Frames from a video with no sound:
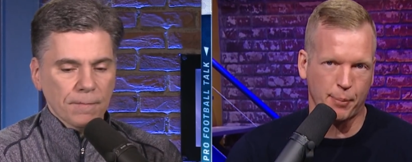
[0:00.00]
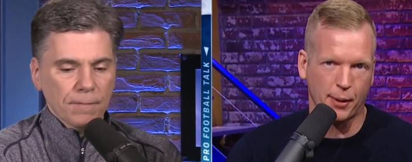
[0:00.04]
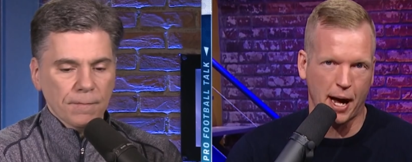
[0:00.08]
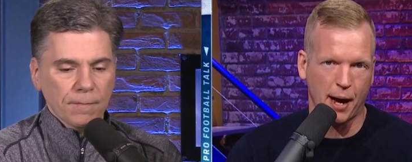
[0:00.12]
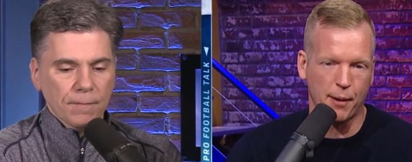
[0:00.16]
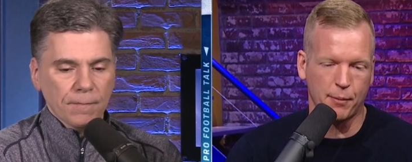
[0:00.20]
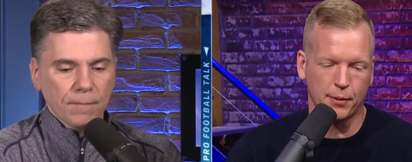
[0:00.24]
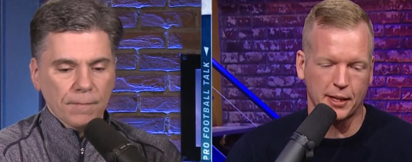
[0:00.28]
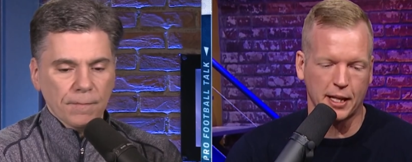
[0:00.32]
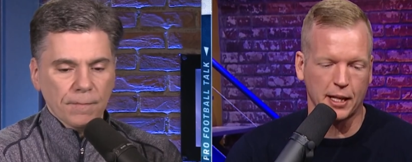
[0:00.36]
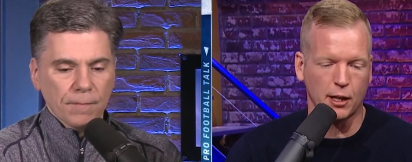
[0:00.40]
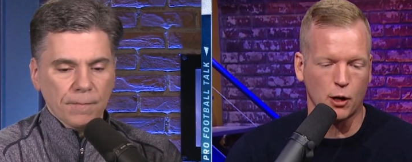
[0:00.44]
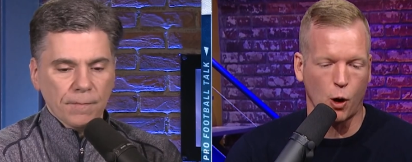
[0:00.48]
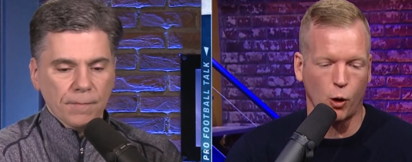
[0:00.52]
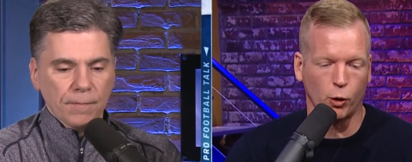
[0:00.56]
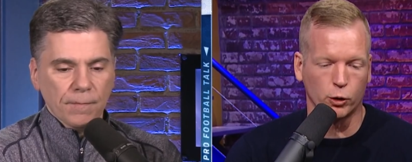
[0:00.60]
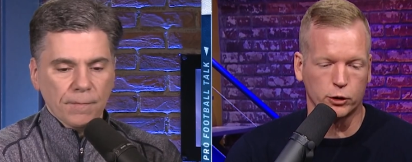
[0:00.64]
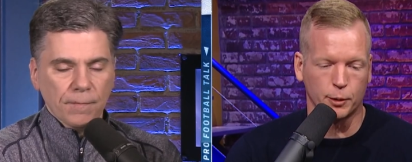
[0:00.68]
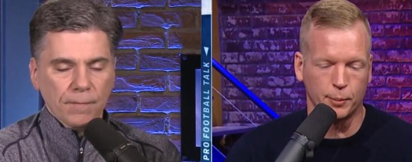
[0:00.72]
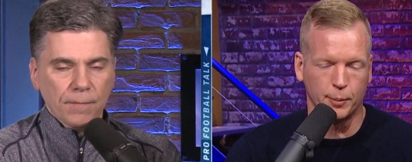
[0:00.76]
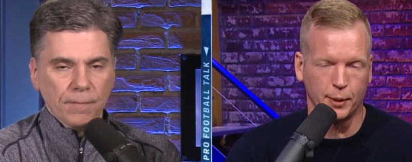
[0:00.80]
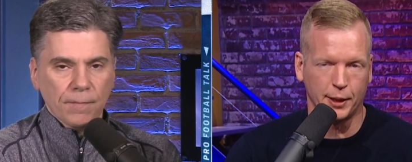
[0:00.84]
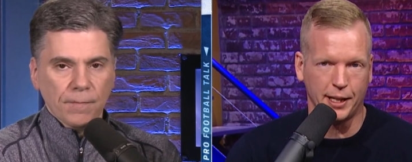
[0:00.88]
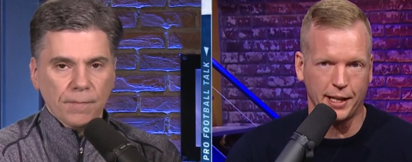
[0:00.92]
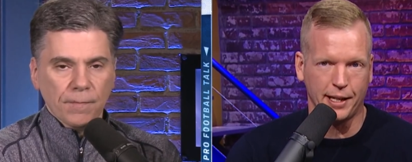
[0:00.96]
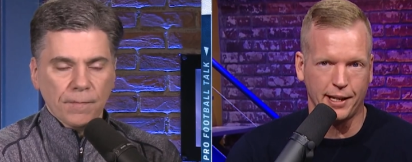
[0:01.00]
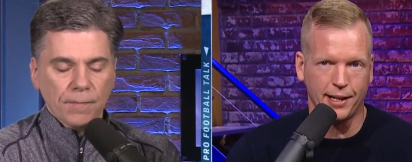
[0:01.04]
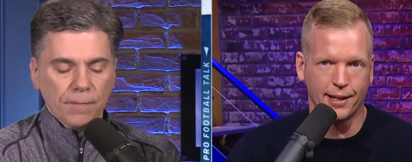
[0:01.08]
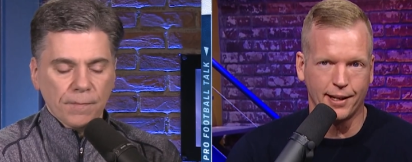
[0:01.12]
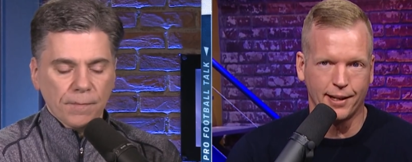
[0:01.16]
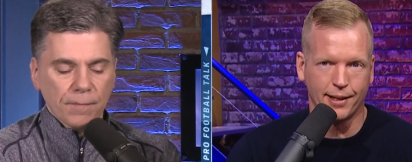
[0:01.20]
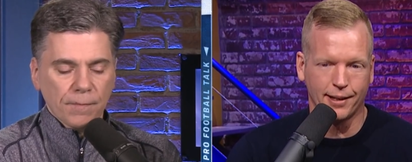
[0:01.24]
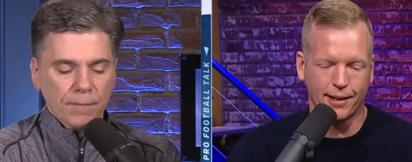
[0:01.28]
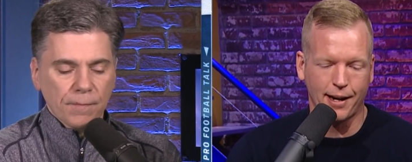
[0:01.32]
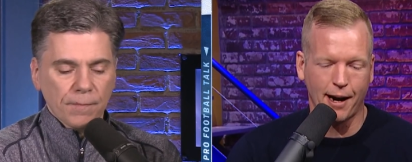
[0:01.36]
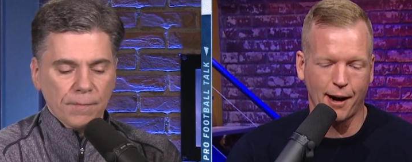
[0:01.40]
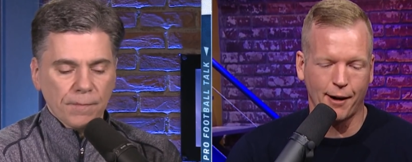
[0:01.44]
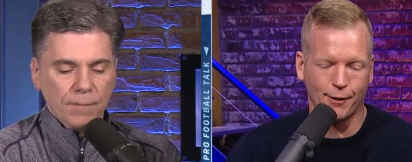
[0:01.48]
Speaker 1: But I would think ultimately
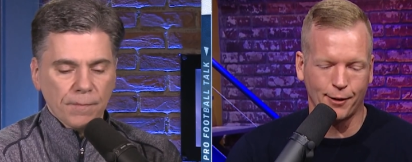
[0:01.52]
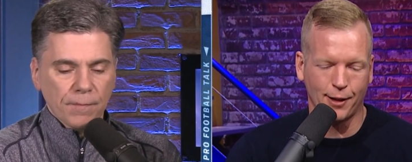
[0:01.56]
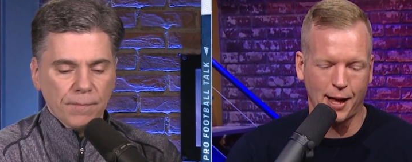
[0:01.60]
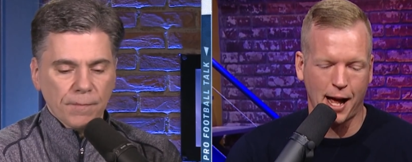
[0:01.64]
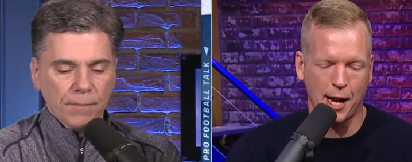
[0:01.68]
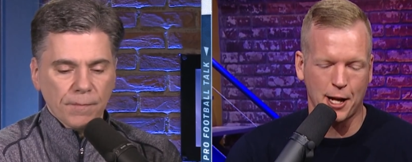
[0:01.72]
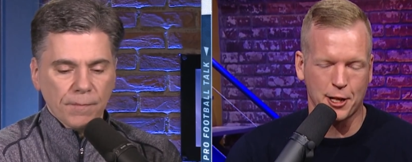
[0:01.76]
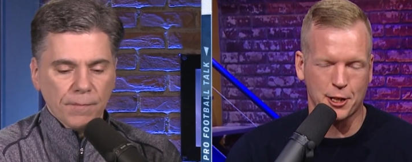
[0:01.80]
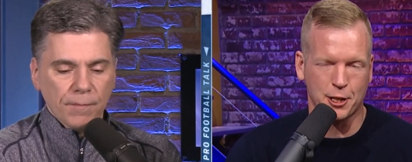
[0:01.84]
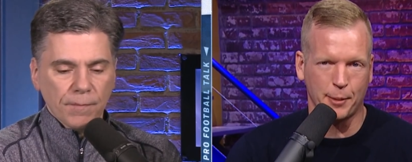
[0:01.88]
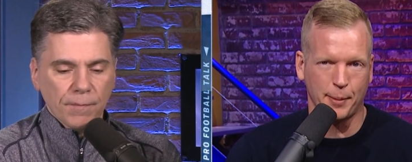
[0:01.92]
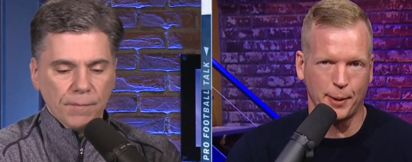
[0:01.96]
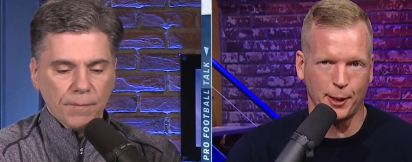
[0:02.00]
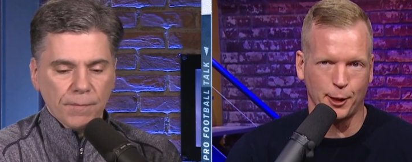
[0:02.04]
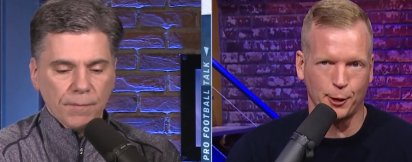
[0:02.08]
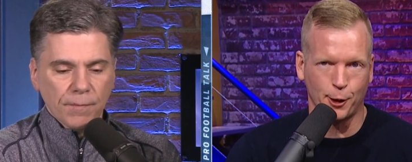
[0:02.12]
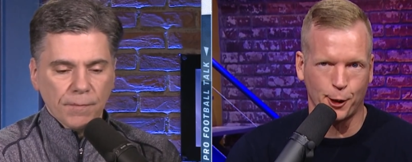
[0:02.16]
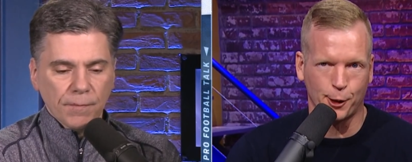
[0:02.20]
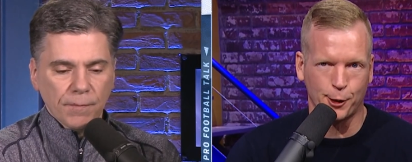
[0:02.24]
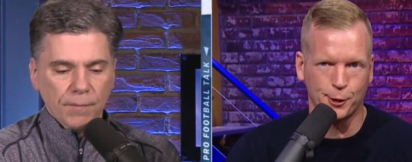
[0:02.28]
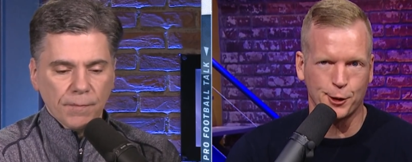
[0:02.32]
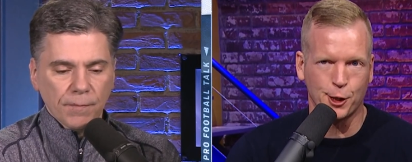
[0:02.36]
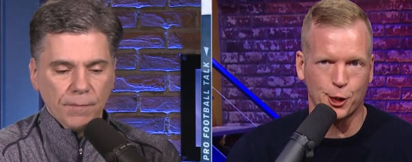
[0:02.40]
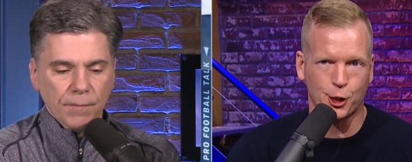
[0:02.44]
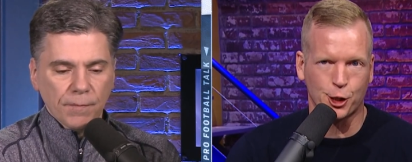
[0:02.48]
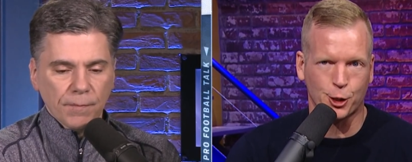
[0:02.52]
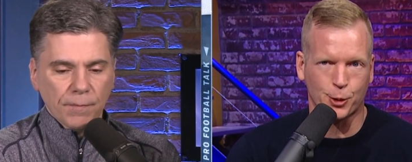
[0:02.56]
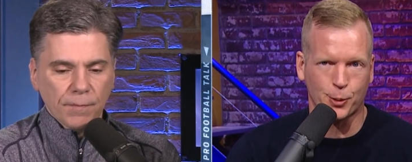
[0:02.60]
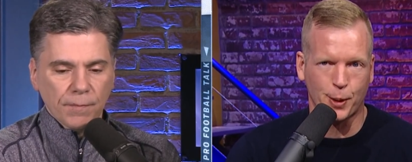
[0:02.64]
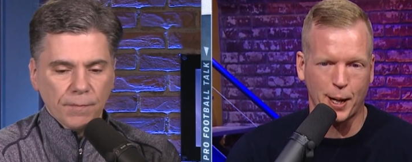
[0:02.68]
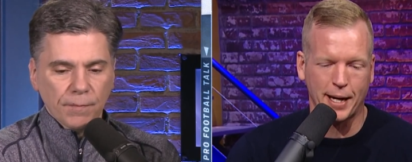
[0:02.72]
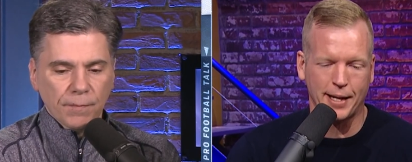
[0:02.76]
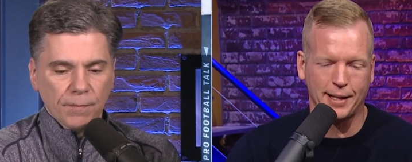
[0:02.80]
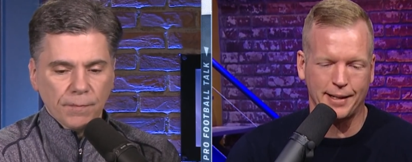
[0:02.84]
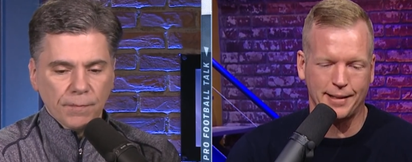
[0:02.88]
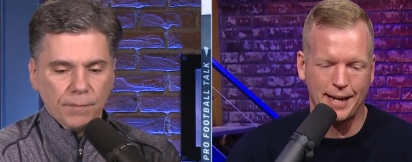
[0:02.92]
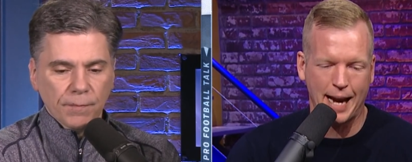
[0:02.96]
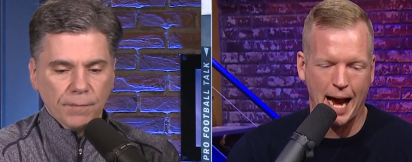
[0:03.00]
Carolina's going to be looking to
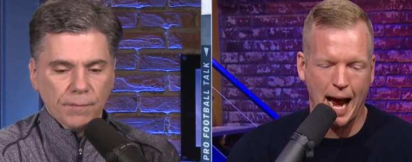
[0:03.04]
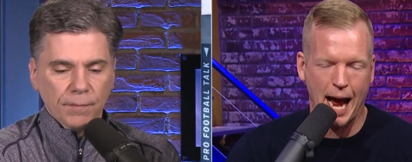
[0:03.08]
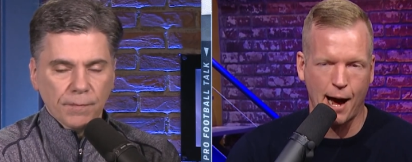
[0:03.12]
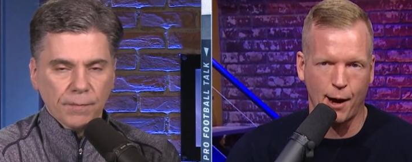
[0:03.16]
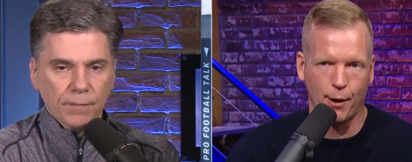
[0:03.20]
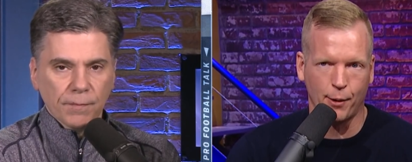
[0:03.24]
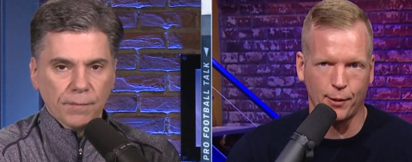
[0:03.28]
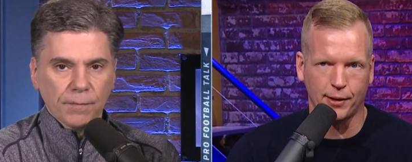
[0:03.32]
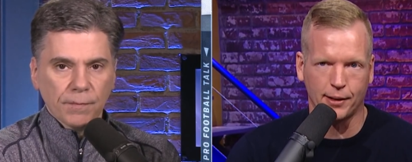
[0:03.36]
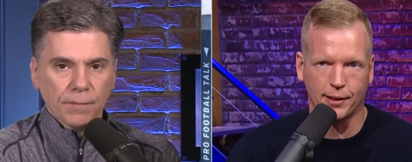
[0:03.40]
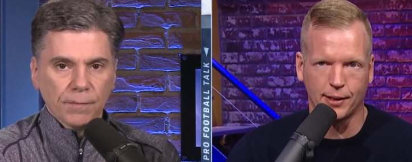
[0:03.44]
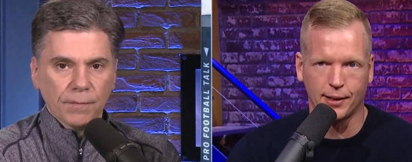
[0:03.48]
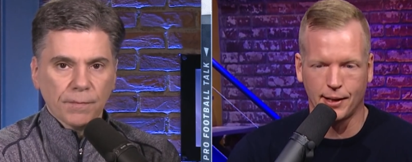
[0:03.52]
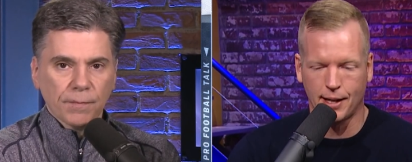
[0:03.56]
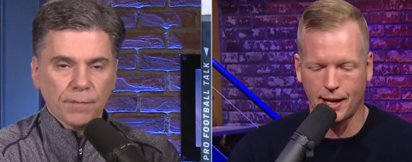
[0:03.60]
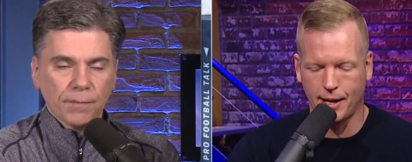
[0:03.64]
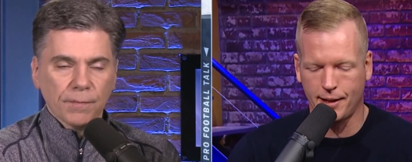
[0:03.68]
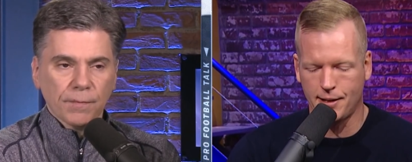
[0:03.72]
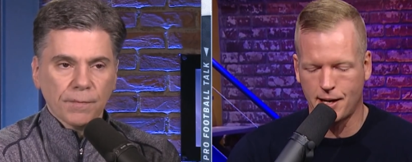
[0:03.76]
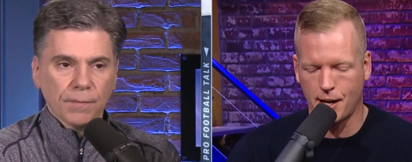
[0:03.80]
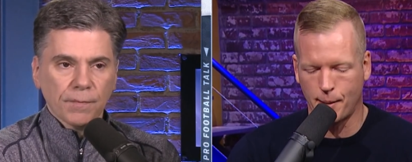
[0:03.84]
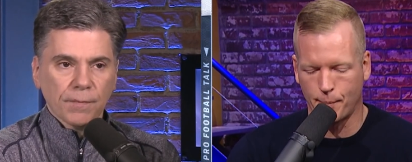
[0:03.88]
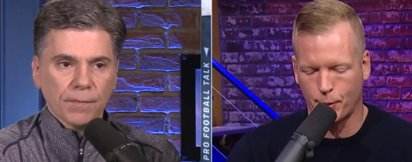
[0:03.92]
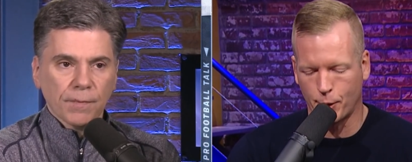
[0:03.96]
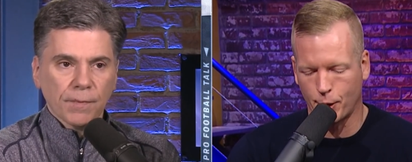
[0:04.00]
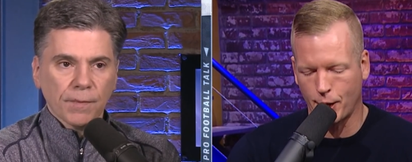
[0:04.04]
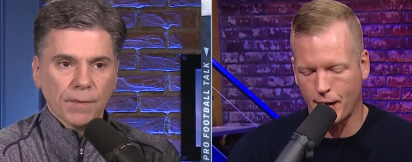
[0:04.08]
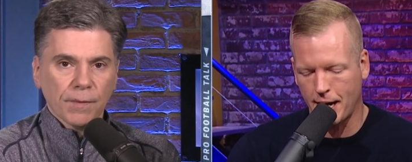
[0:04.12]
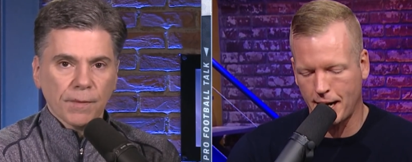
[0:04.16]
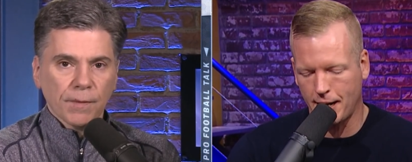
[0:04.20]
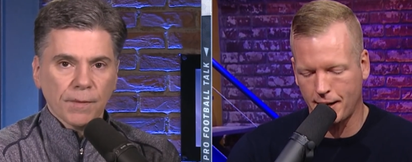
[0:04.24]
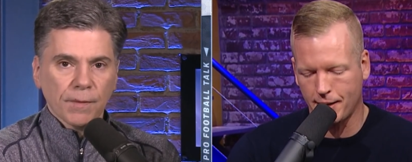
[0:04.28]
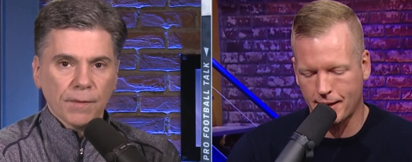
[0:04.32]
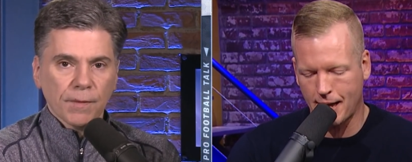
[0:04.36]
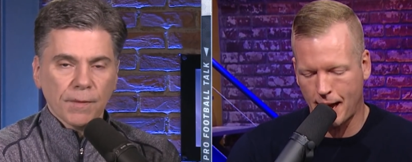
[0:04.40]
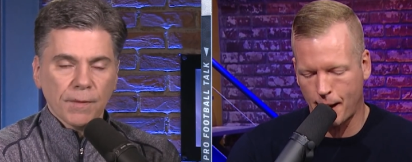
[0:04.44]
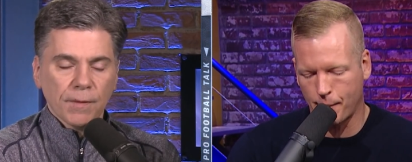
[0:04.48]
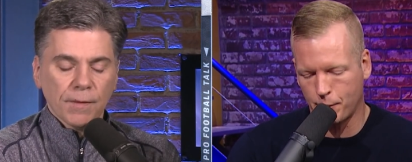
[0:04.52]
trade down at number
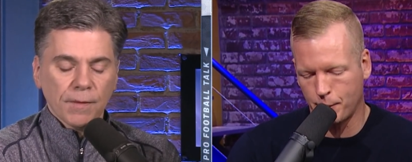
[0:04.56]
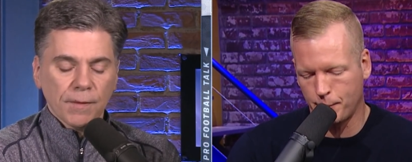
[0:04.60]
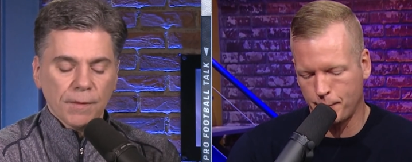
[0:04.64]
eight. That would